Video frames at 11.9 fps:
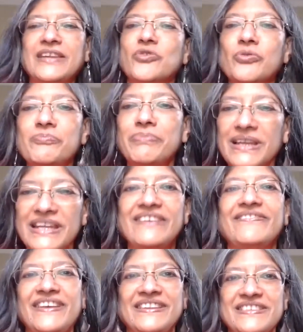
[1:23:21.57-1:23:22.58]
I don't
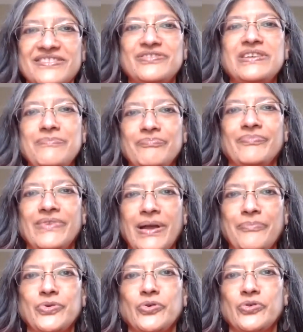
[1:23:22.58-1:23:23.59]
believe in the stream
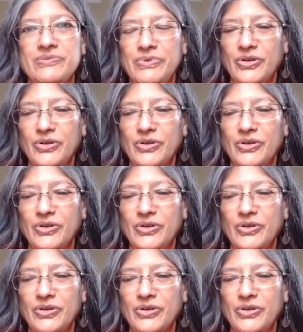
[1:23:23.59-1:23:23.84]
approach,